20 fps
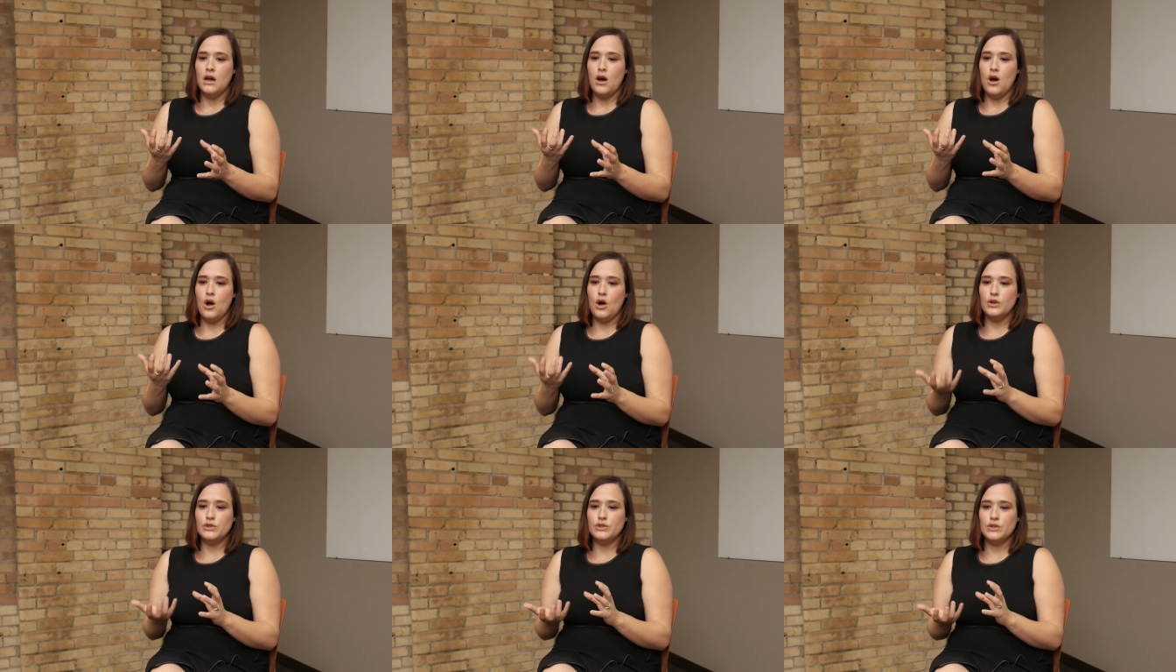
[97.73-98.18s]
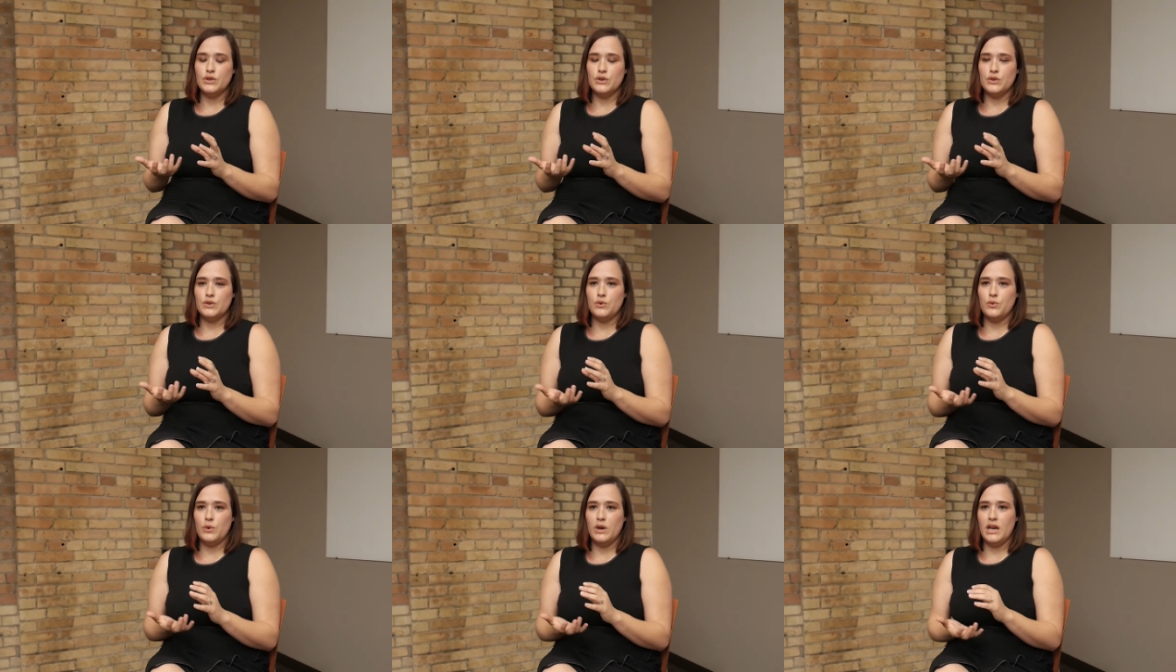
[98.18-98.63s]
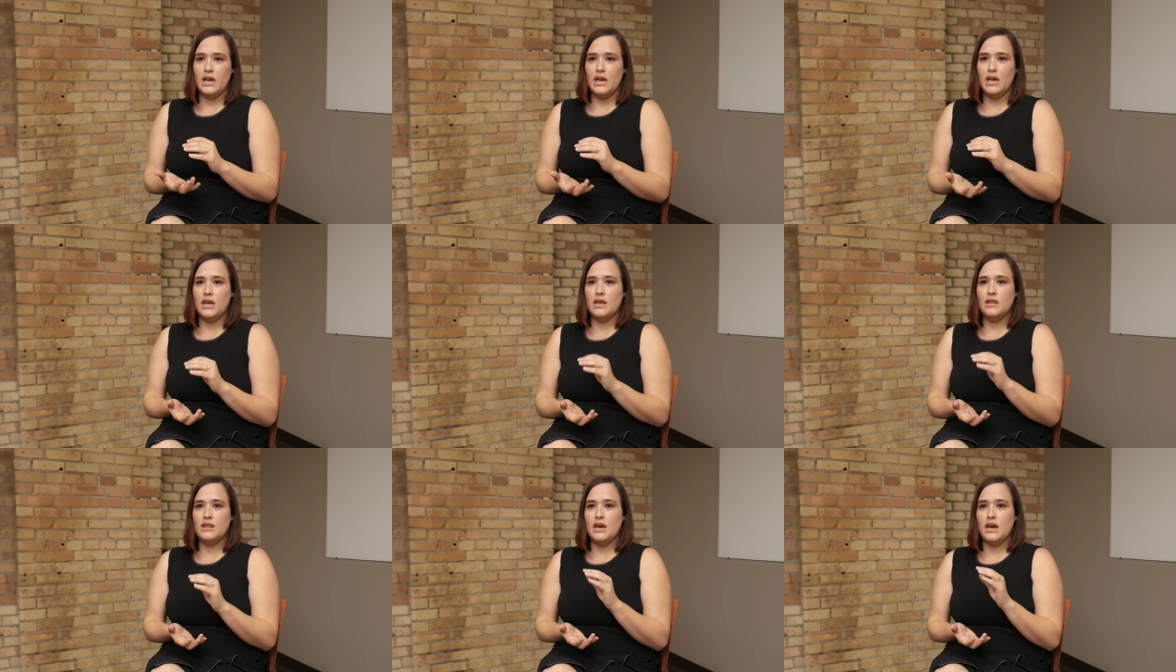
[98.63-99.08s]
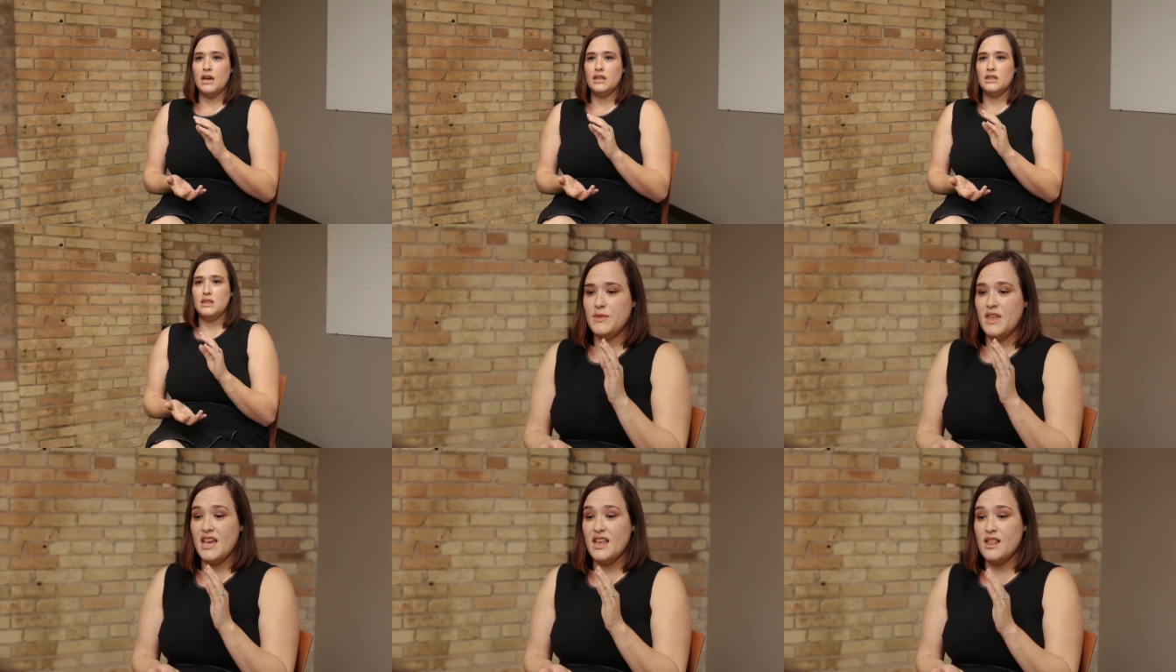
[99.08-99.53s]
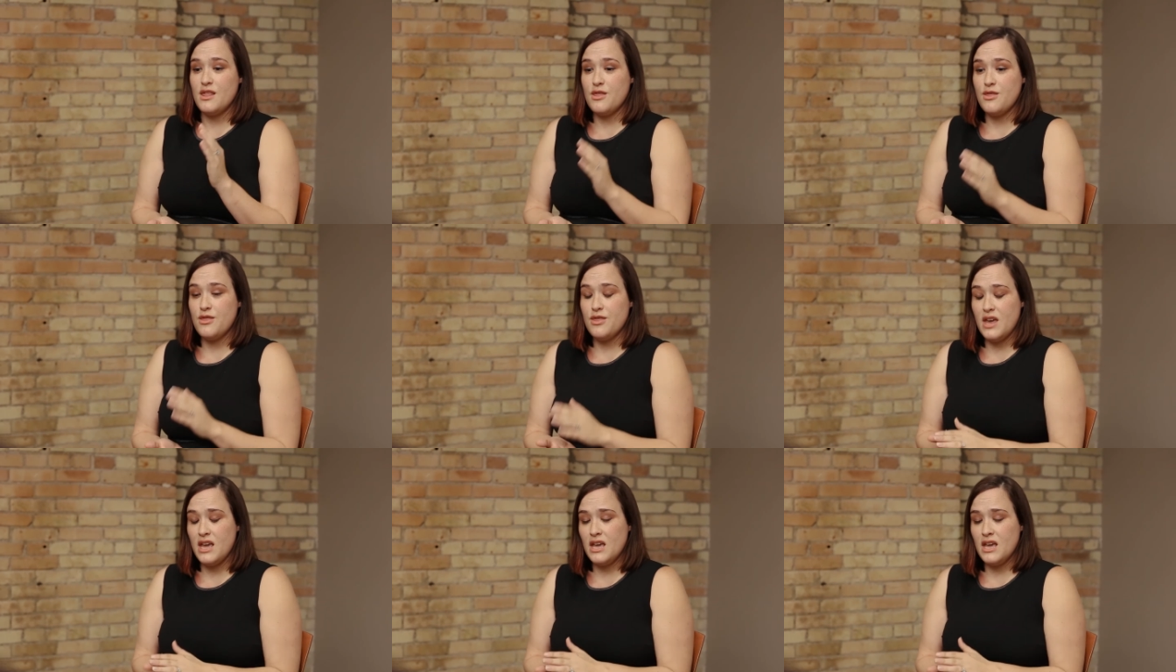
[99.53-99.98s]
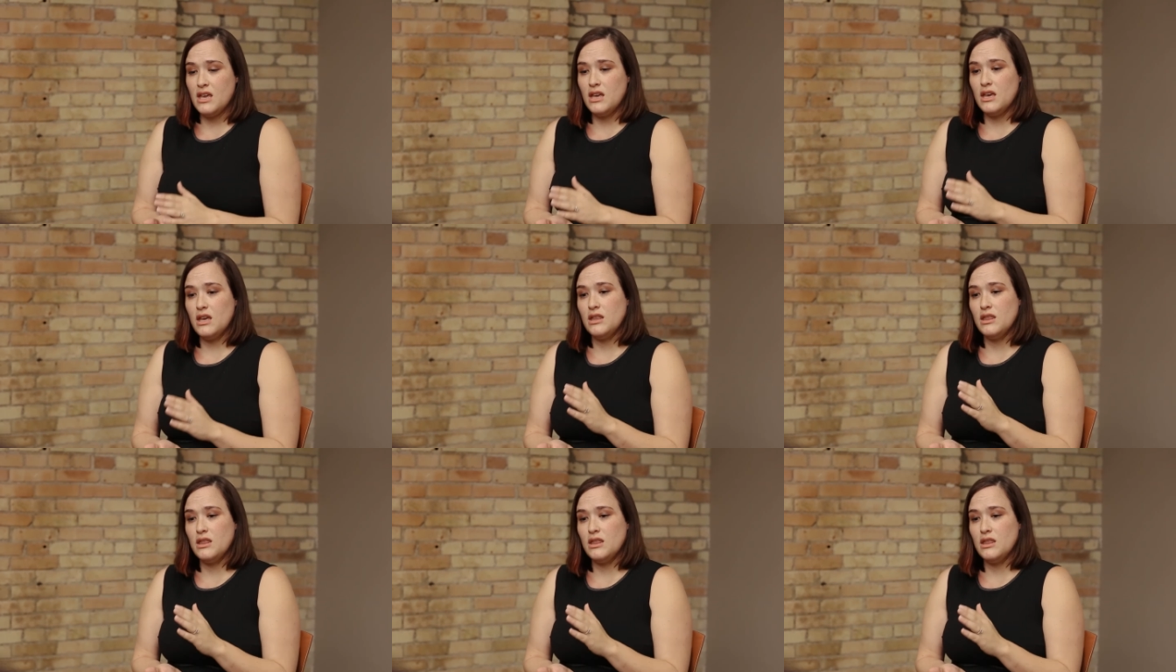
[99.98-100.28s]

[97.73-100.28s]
alter the way that they think,